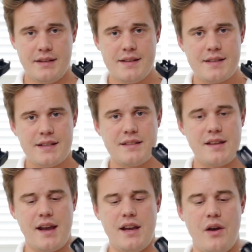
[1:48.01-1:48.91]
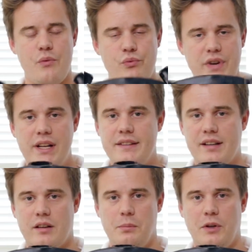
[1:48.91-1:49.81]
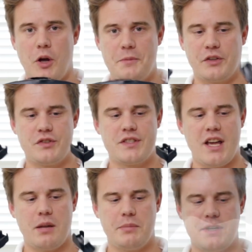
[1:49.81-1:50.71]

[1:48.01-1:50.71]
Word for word: This is a really terrible object to scan